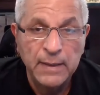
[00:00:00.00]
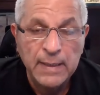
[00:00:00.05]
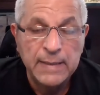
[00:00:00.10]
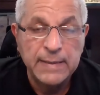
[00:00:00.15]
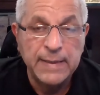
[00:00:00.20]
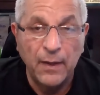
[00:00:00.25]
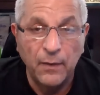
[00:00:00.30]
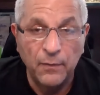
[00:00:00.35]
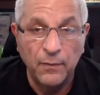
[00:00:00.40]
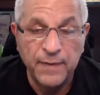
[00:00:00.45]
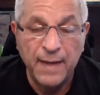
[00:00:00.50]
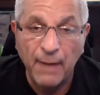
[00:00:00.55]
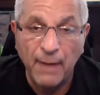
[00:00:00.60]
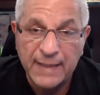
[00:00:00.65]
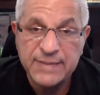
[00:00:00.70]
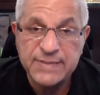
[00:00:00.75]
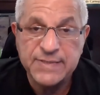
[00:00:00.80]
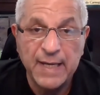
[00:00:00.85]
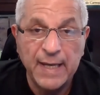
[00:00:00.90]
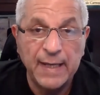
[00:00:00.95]
Now they
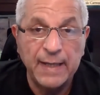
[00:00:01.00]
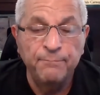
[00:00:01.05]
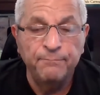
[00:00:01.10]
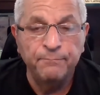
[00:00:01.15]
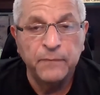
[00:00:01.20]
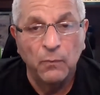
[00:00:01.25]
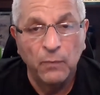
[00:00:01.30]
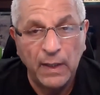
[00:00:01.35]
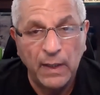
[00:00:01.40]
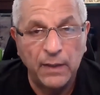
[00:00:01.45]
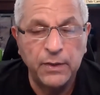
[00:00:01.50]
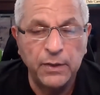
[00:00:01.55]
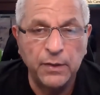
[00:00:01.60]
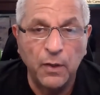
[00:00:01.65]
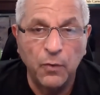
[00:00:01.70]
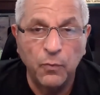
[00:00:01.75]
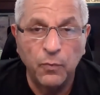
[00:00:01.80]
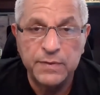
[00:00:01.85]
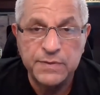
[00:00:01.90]
might say, well, you know,